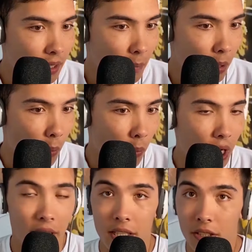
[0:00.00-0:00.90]
this, but
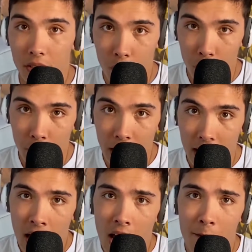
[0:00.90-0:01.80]
what is new with
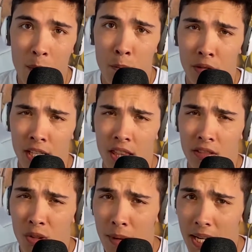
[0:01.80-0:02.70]
me, I've been breathing
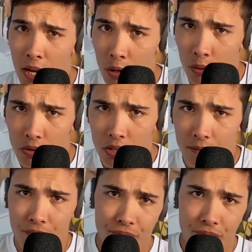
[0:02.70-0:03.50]
through my nose.